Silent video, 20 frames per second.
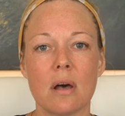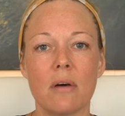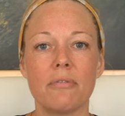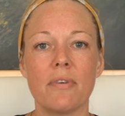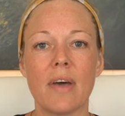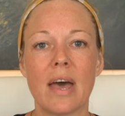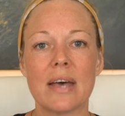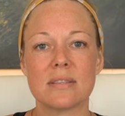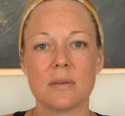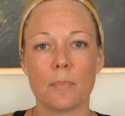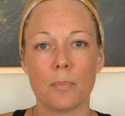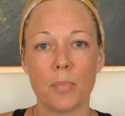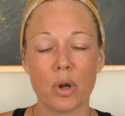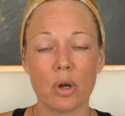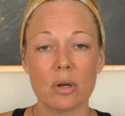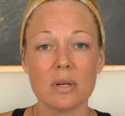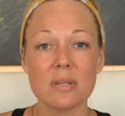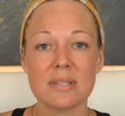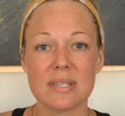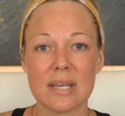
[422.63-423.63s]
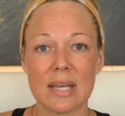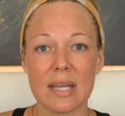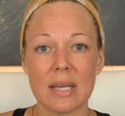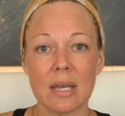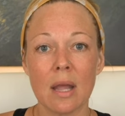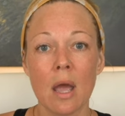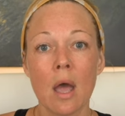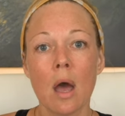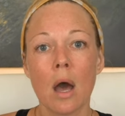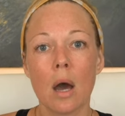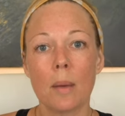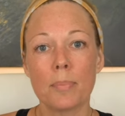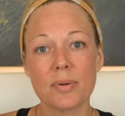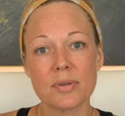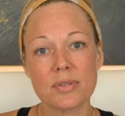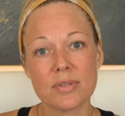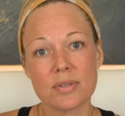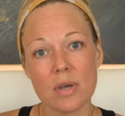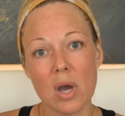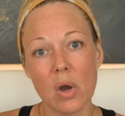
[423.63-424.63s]
as a person, a
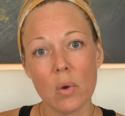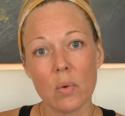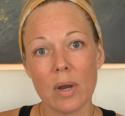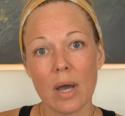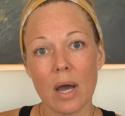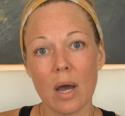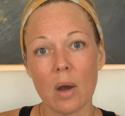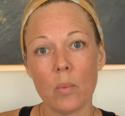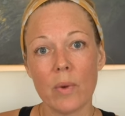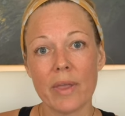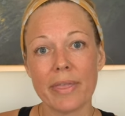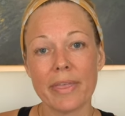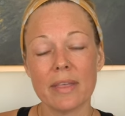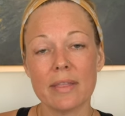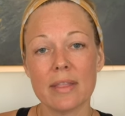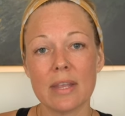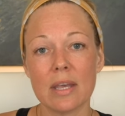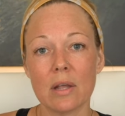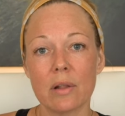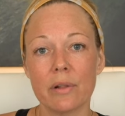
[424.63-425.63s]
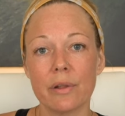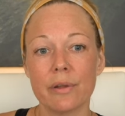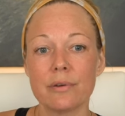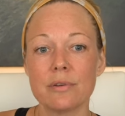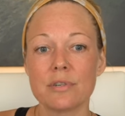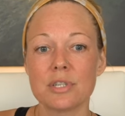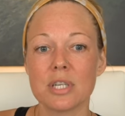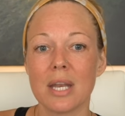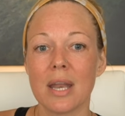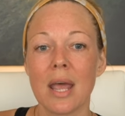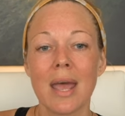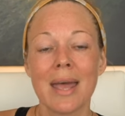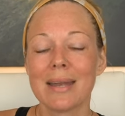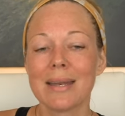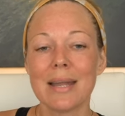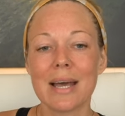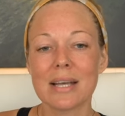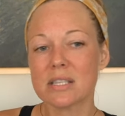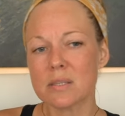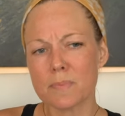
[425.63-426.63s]
persona within the illusion,
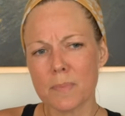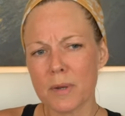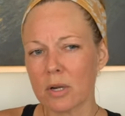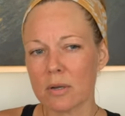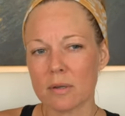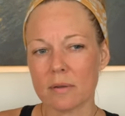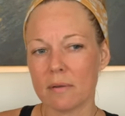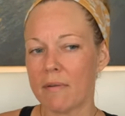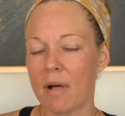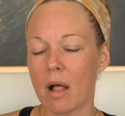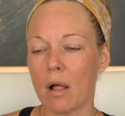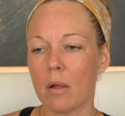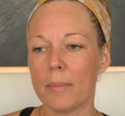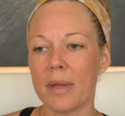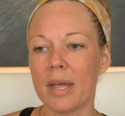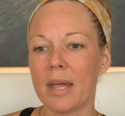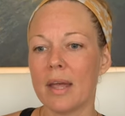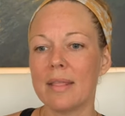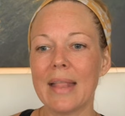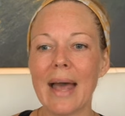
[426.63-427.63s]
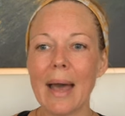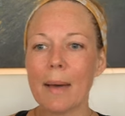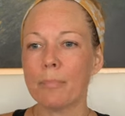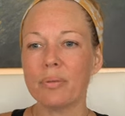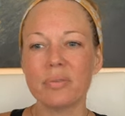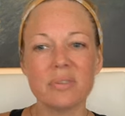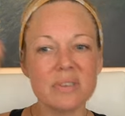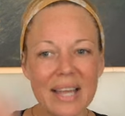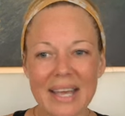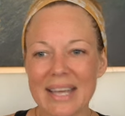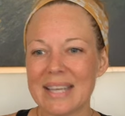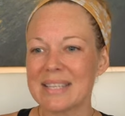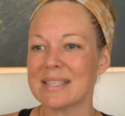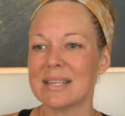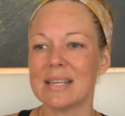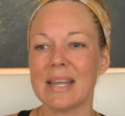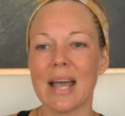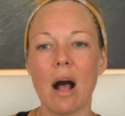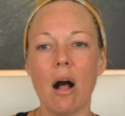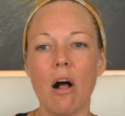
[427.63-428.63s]
not spirit development. And that plays
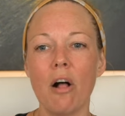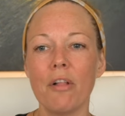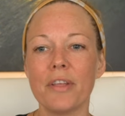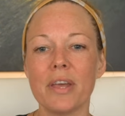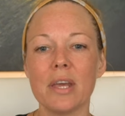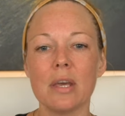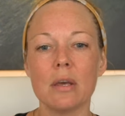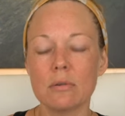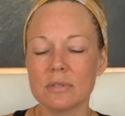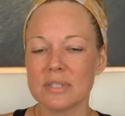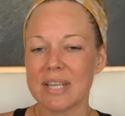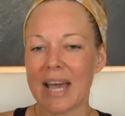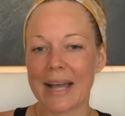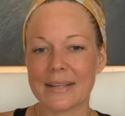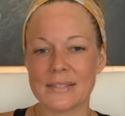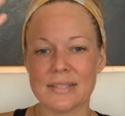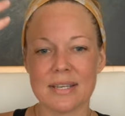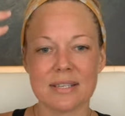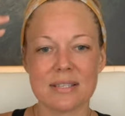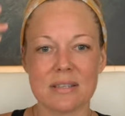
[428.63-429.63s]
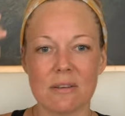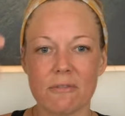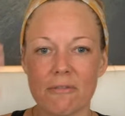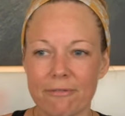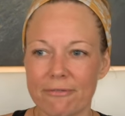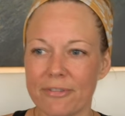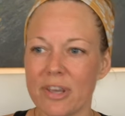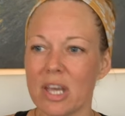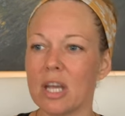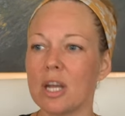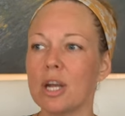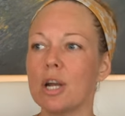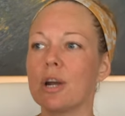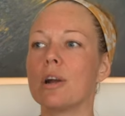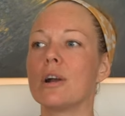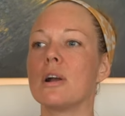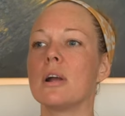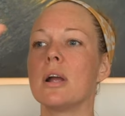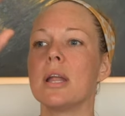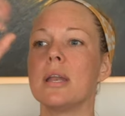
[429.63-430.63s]
into all the ego tactics of
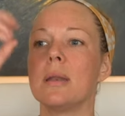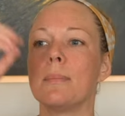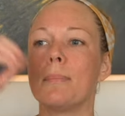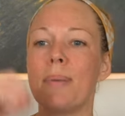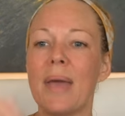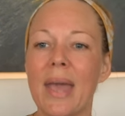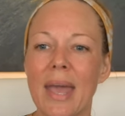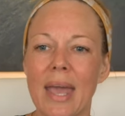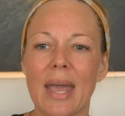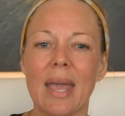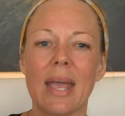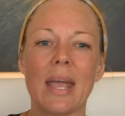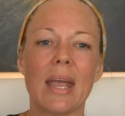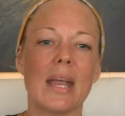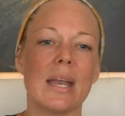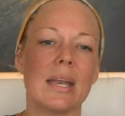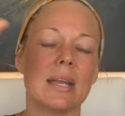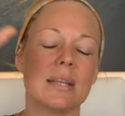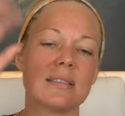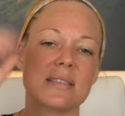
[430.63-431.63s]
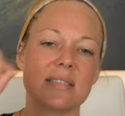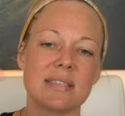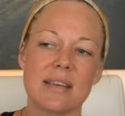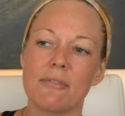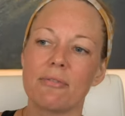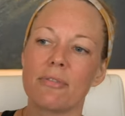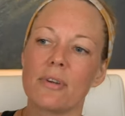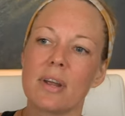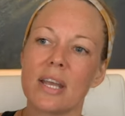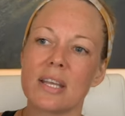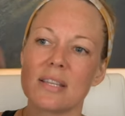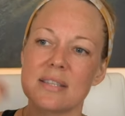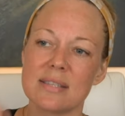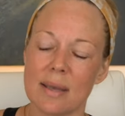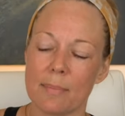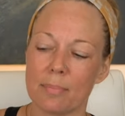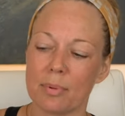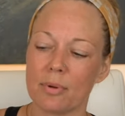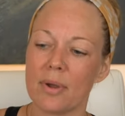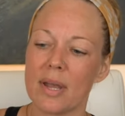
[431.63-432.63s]
fear and pain and suffering and
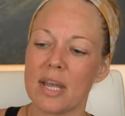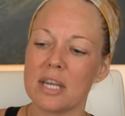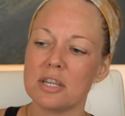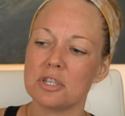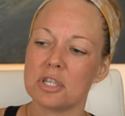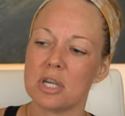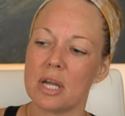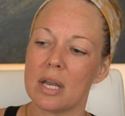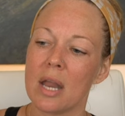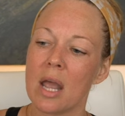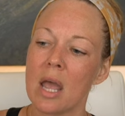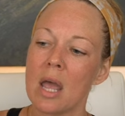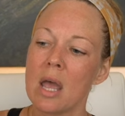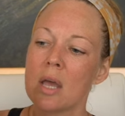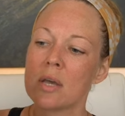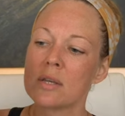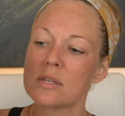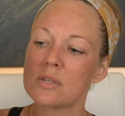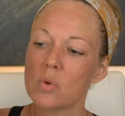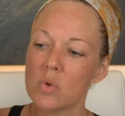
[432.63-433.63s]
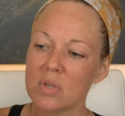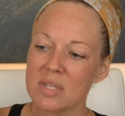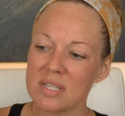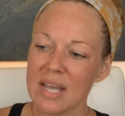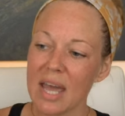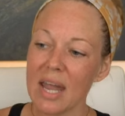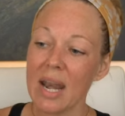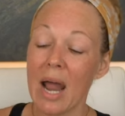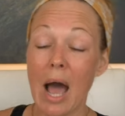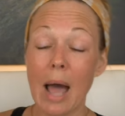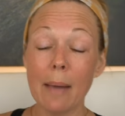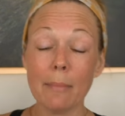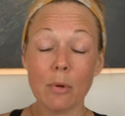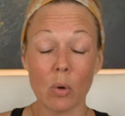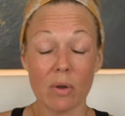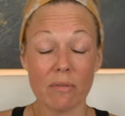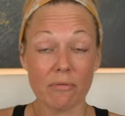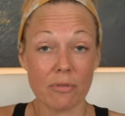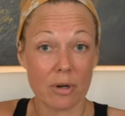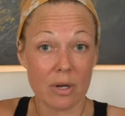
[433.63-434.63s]
separation. So instead, I'm
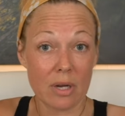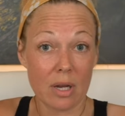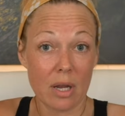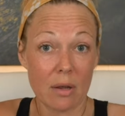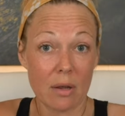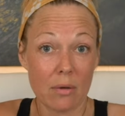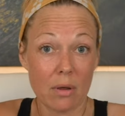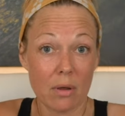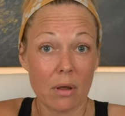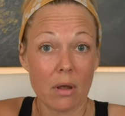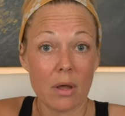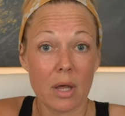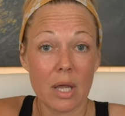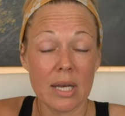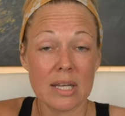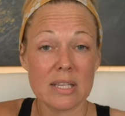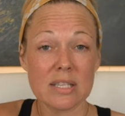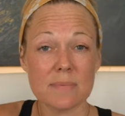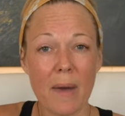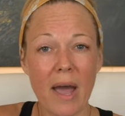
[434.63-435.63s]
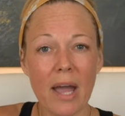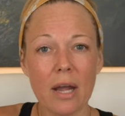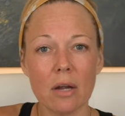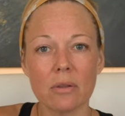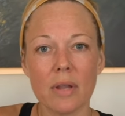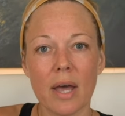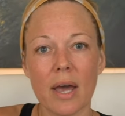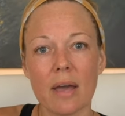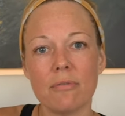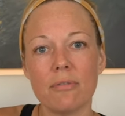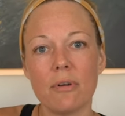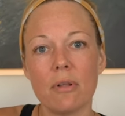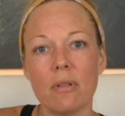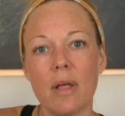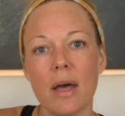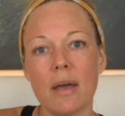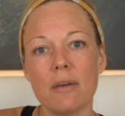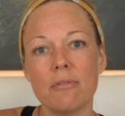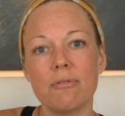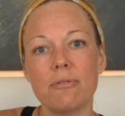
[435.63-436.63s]
going for an inspired life, a
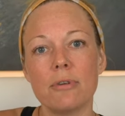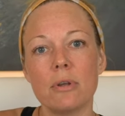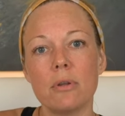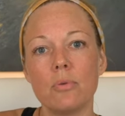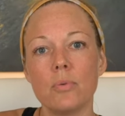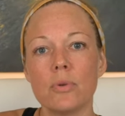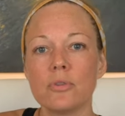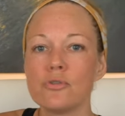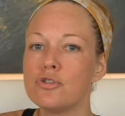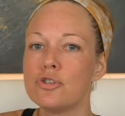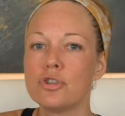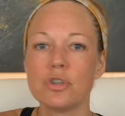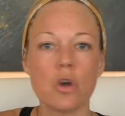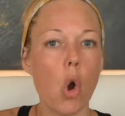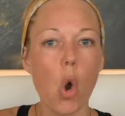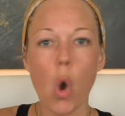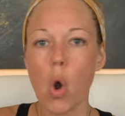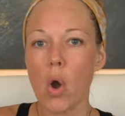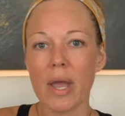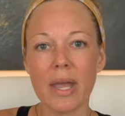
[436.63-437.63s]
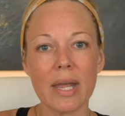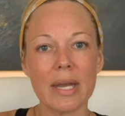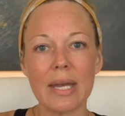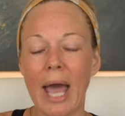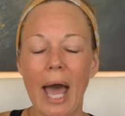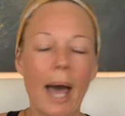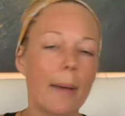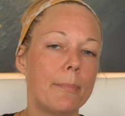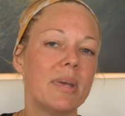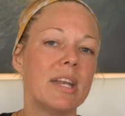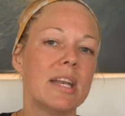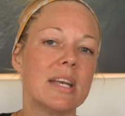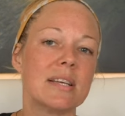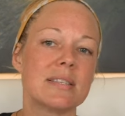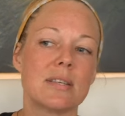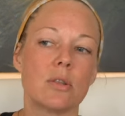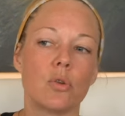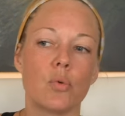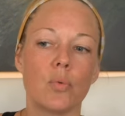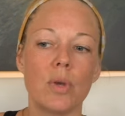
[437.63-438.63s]
life filled with joy and happiness,
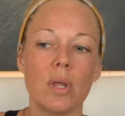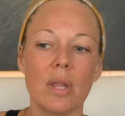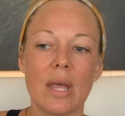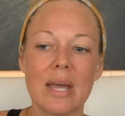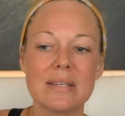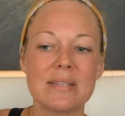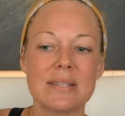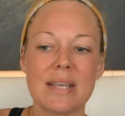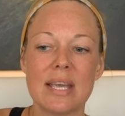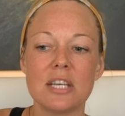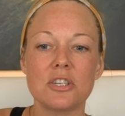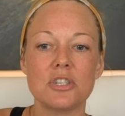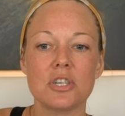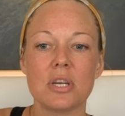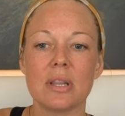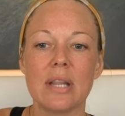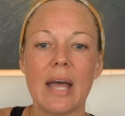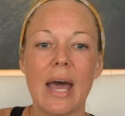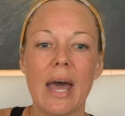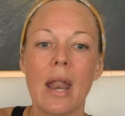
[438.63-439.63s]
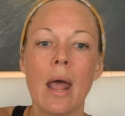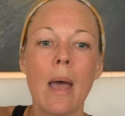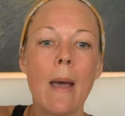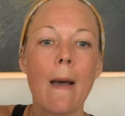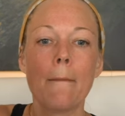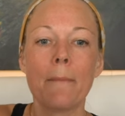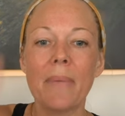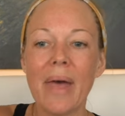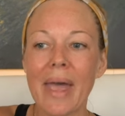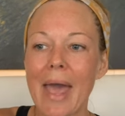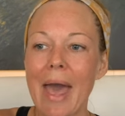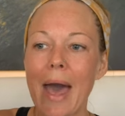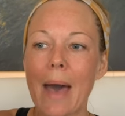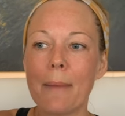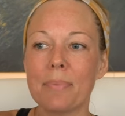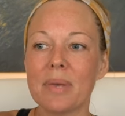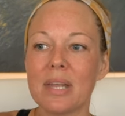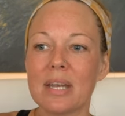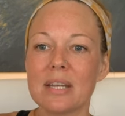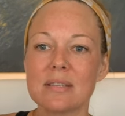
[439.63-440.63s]
and the realization that my
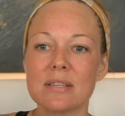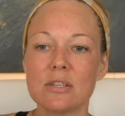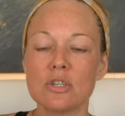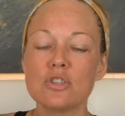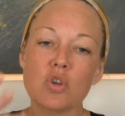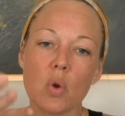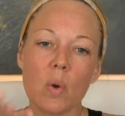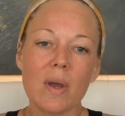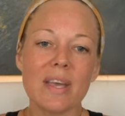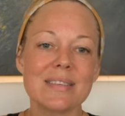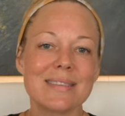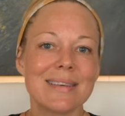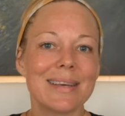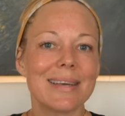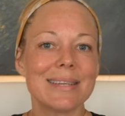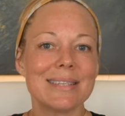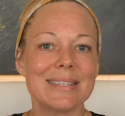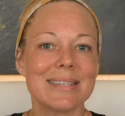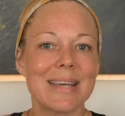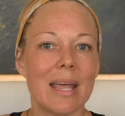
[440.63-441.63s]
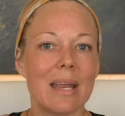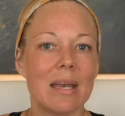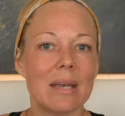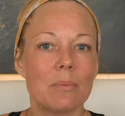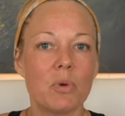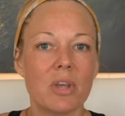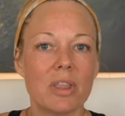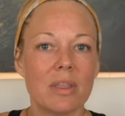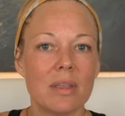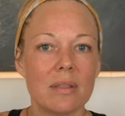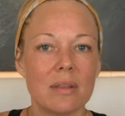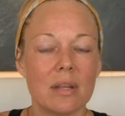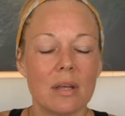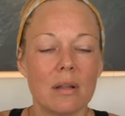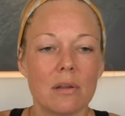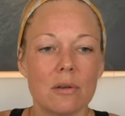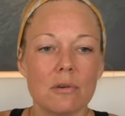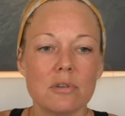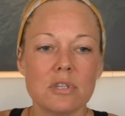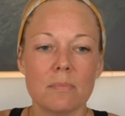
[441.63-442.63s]
happiness and joy isn't contained within the
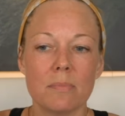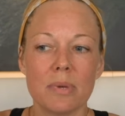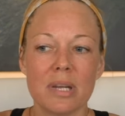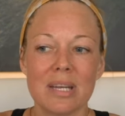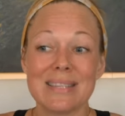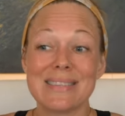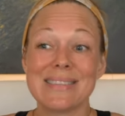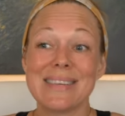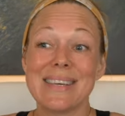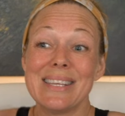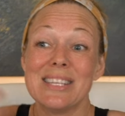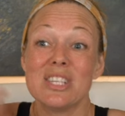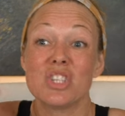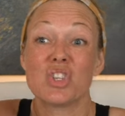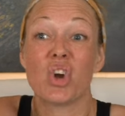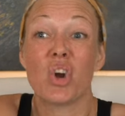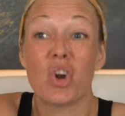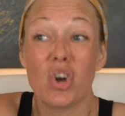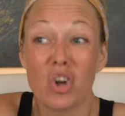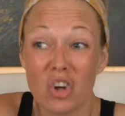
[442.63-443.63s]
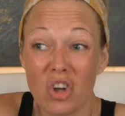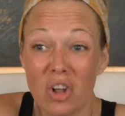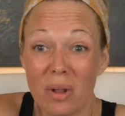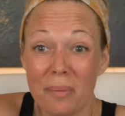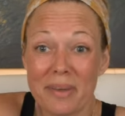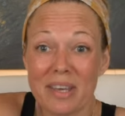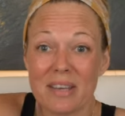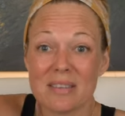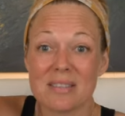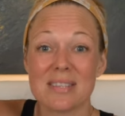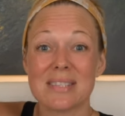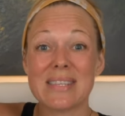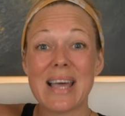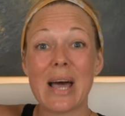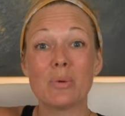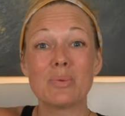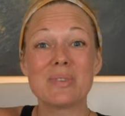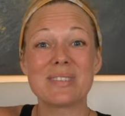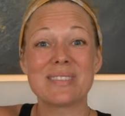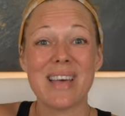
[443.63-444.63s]
illusion, but it's internal because it's
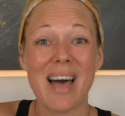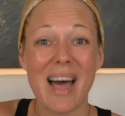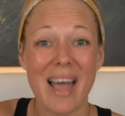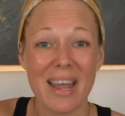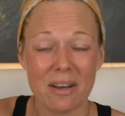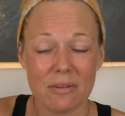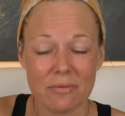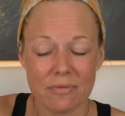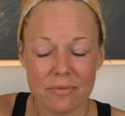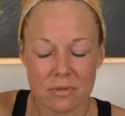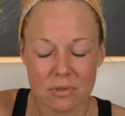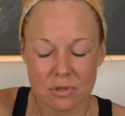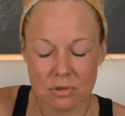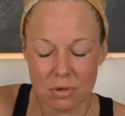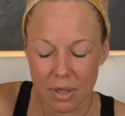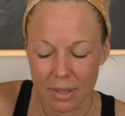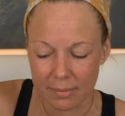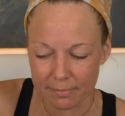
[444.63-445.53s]
outside of the dream.